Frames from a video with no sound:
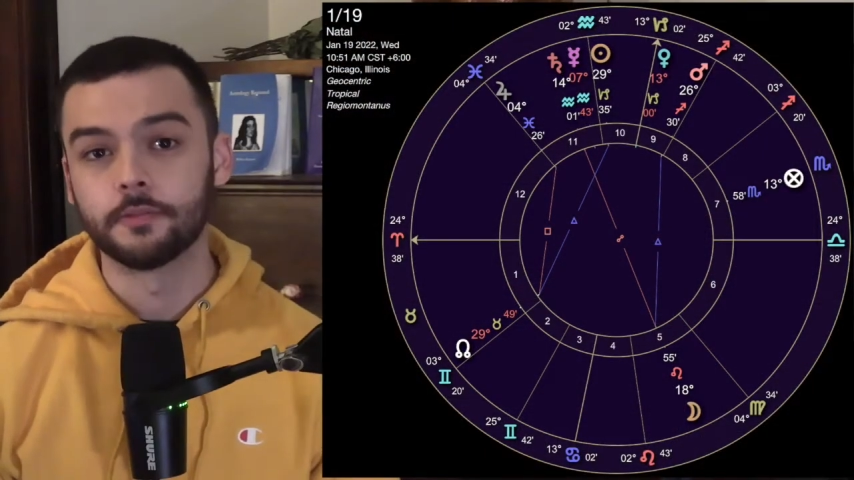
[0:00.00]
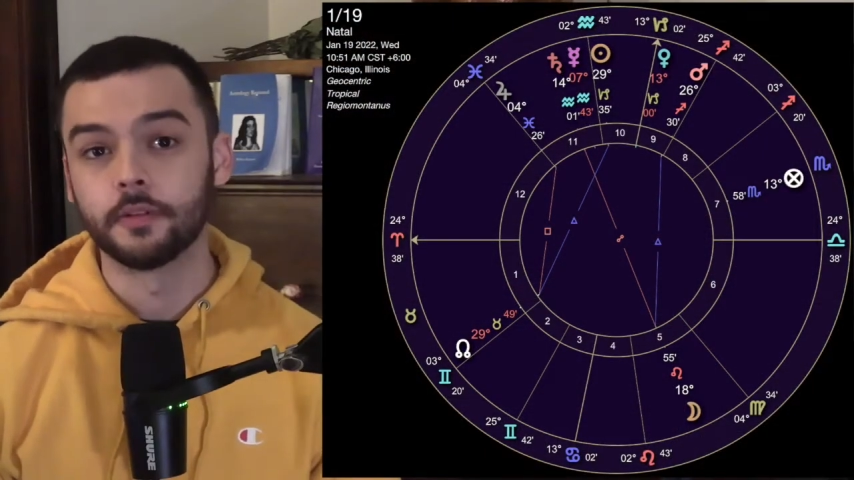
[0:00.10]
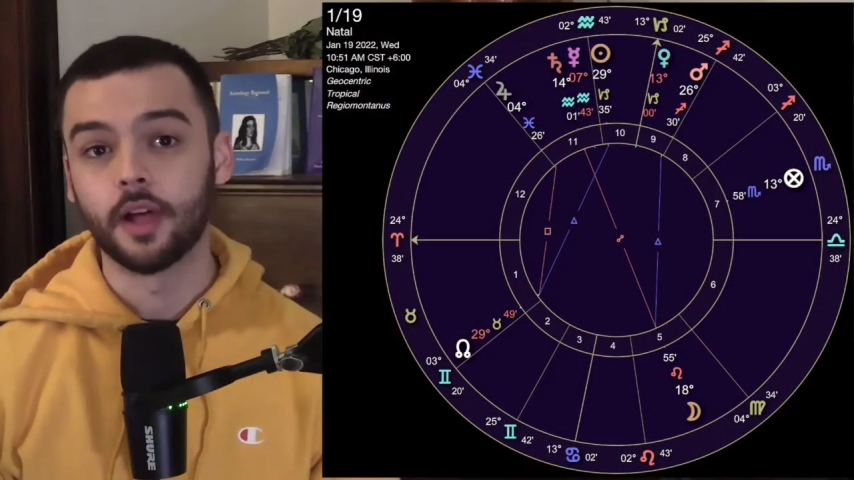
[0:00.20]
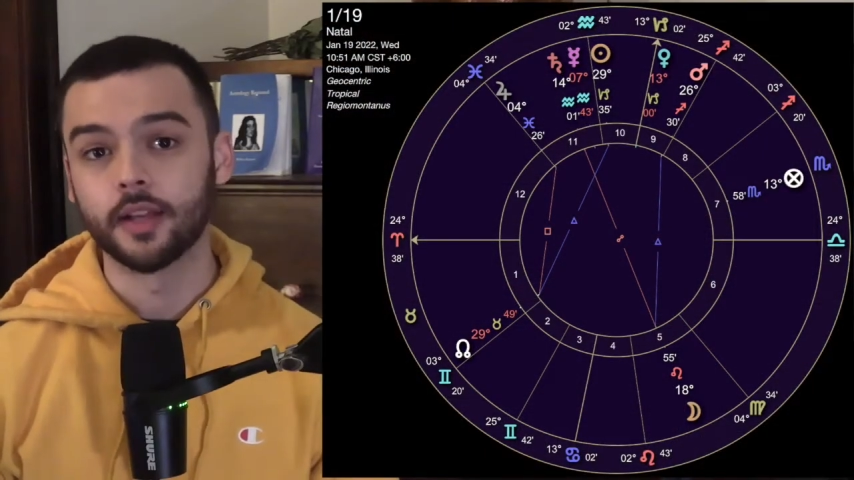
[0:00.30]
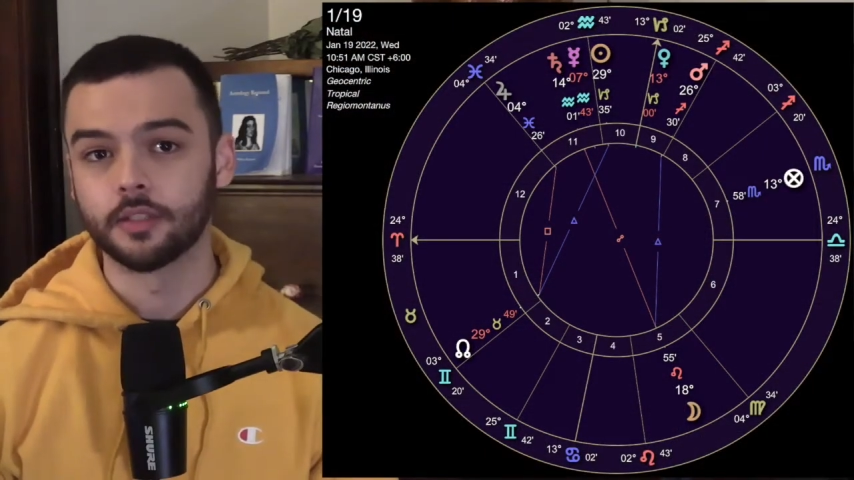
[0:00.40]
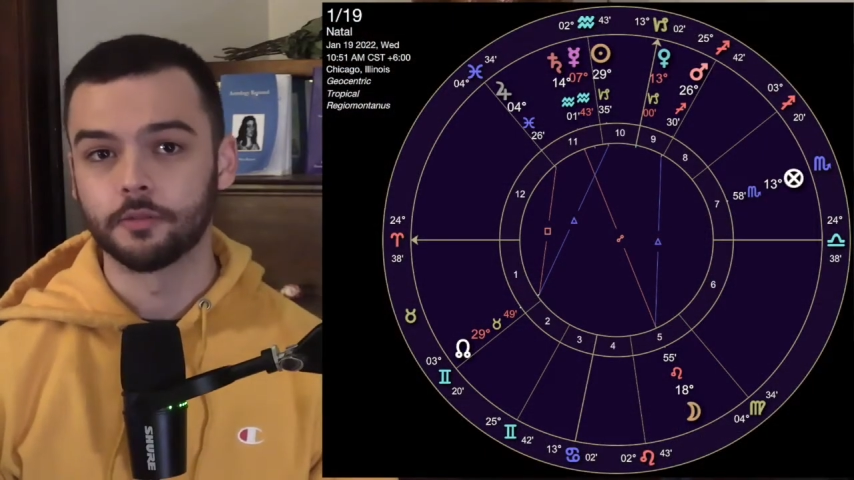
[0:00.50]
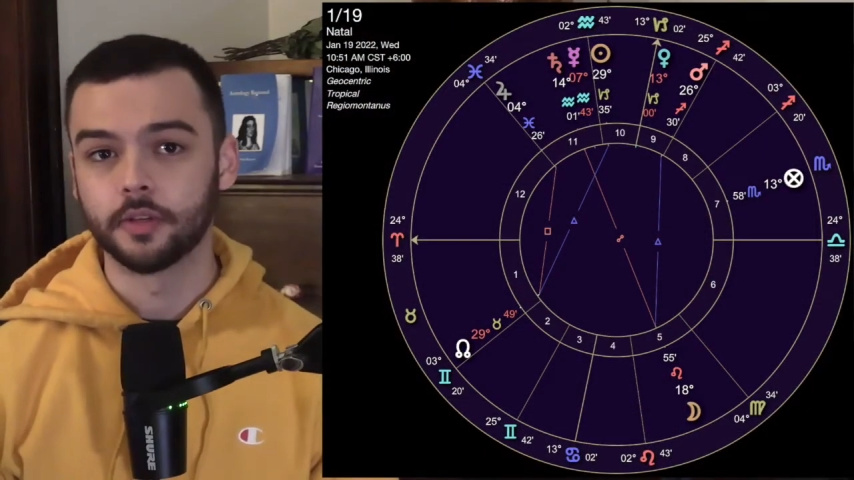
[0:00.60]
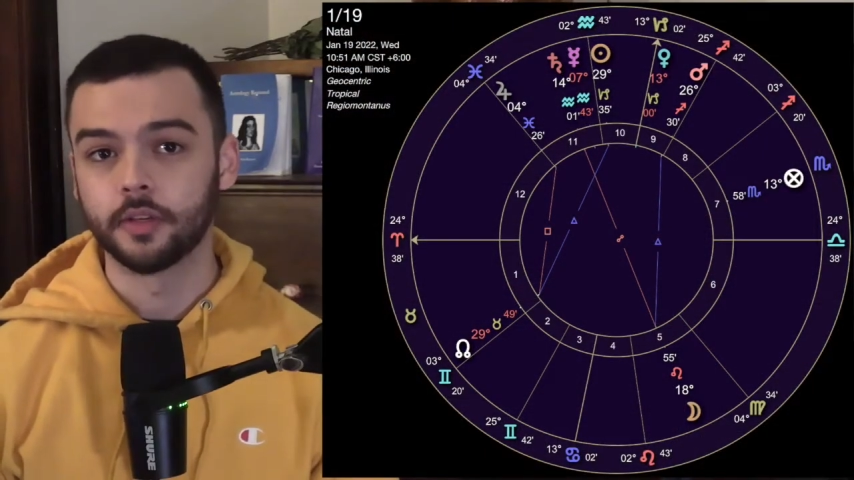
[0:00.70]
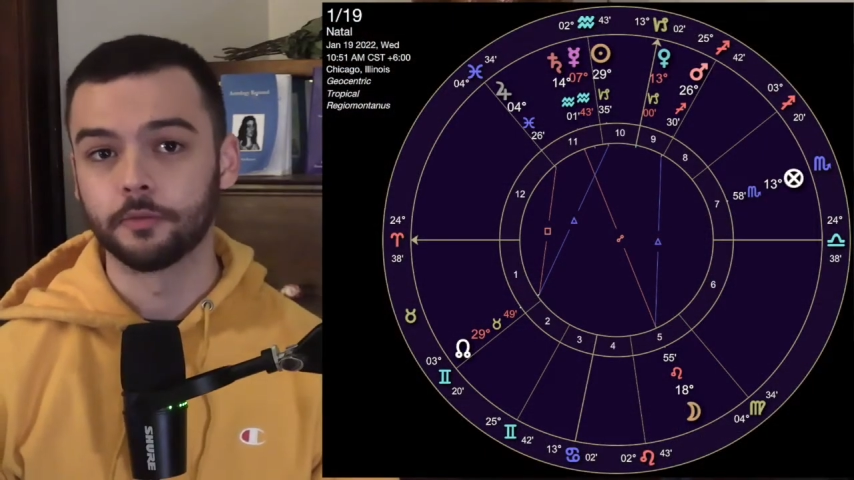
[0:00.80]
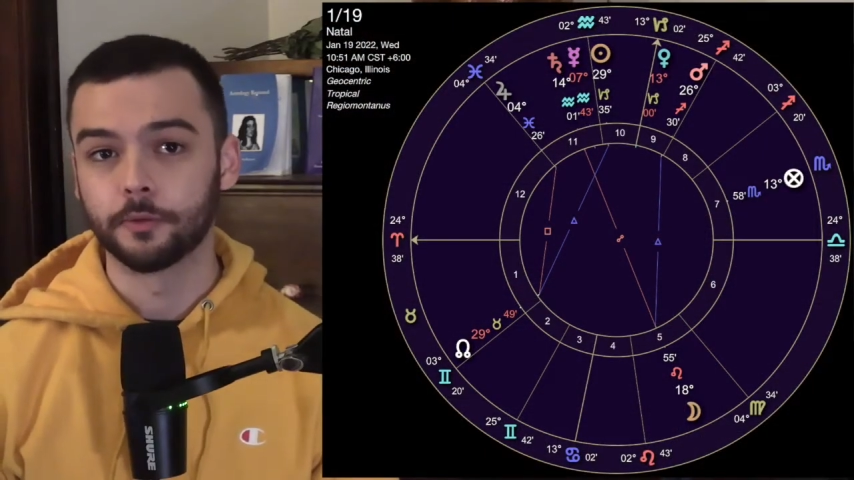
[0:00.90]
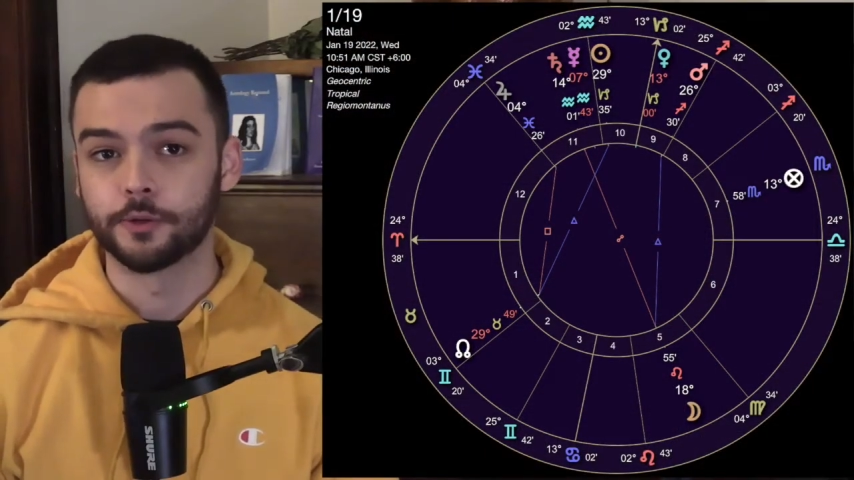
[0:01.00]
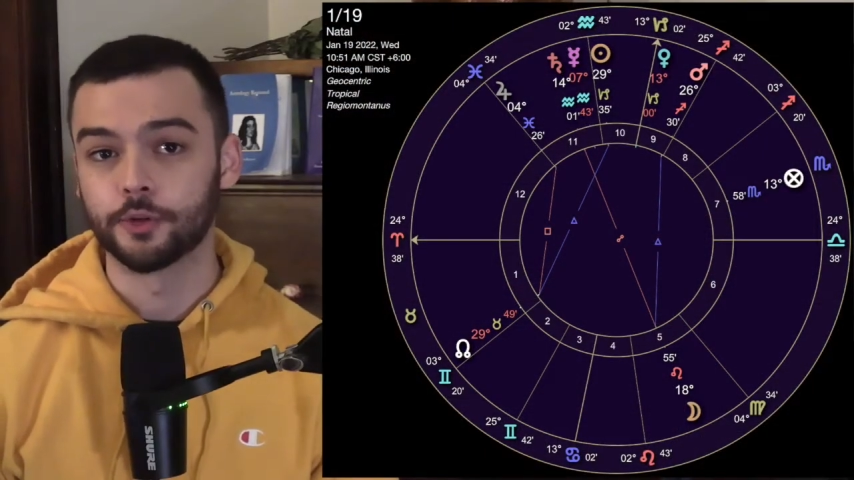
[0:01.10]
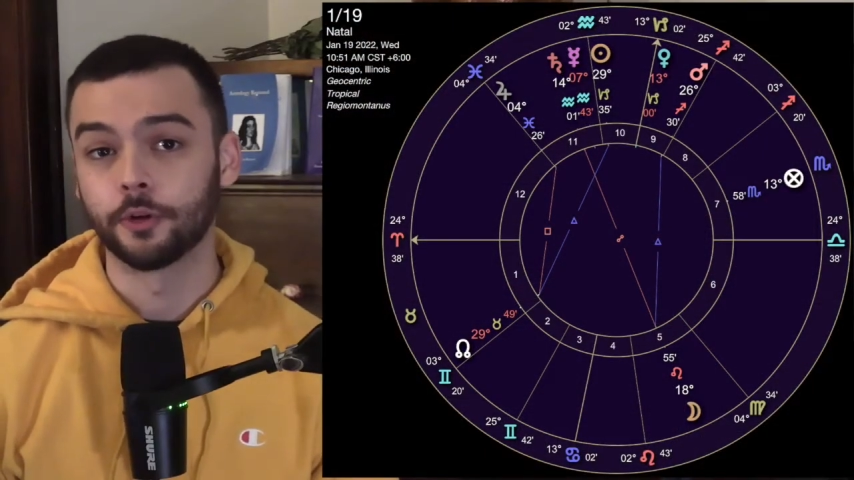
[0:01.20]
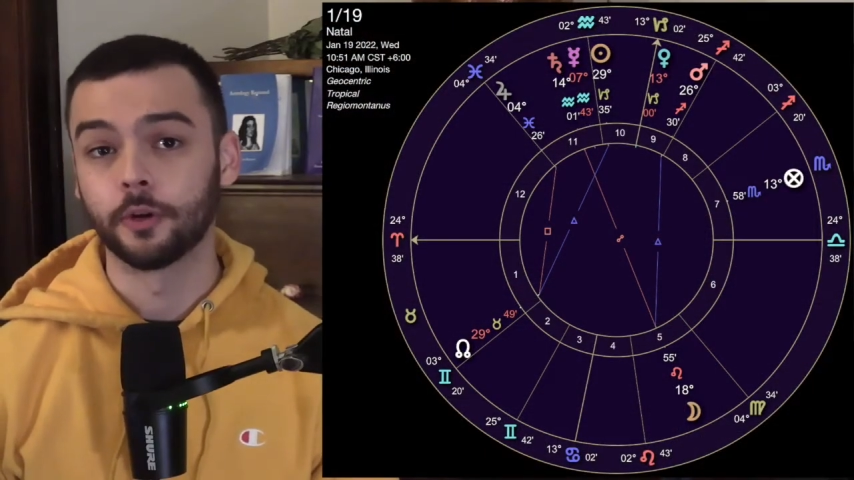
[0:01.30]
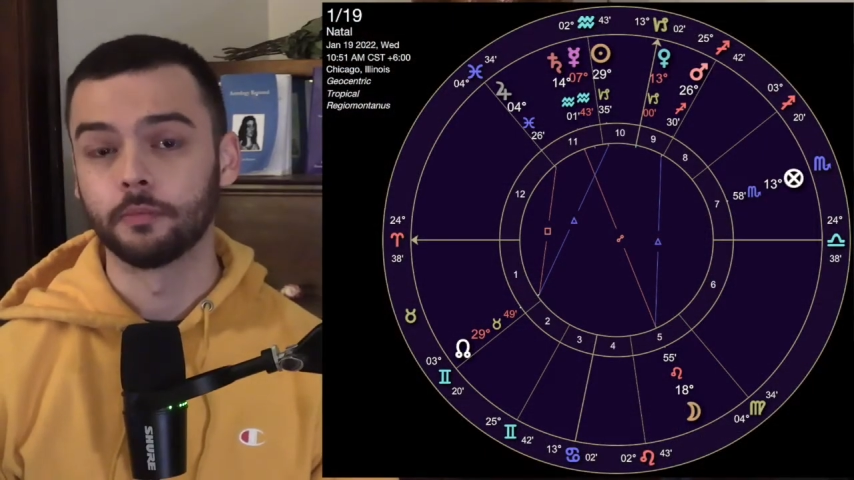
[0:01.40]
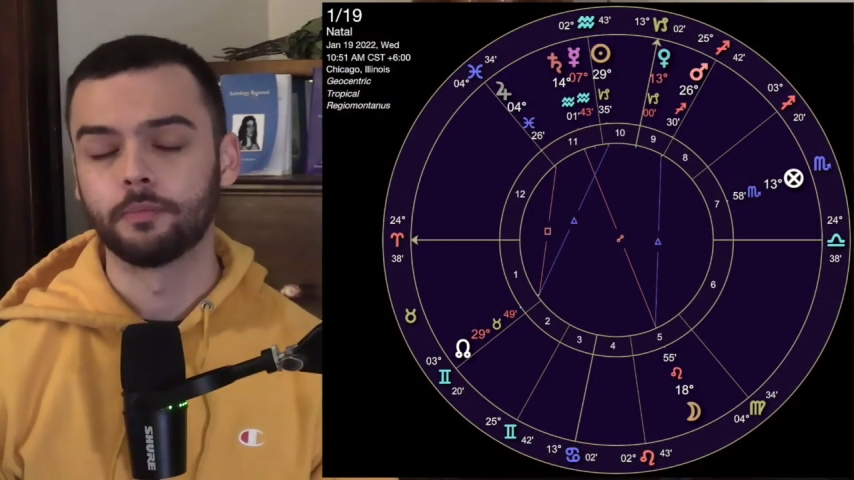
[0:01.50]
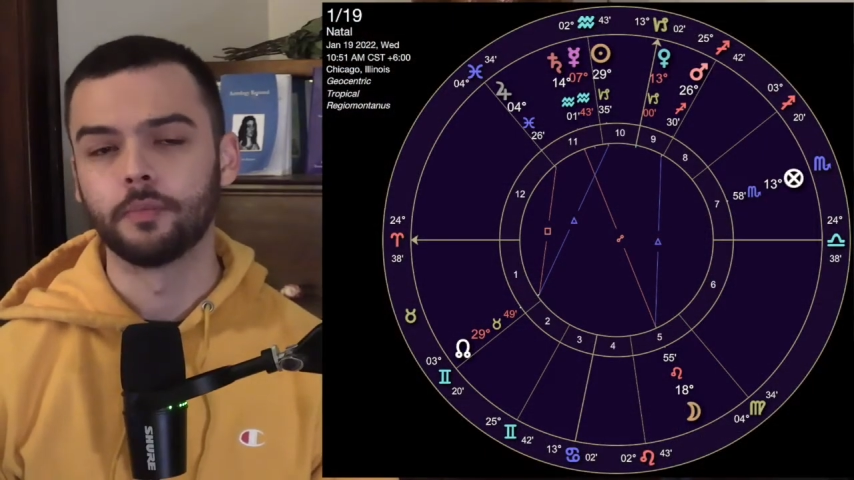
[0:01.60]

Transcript: philosophy for sure,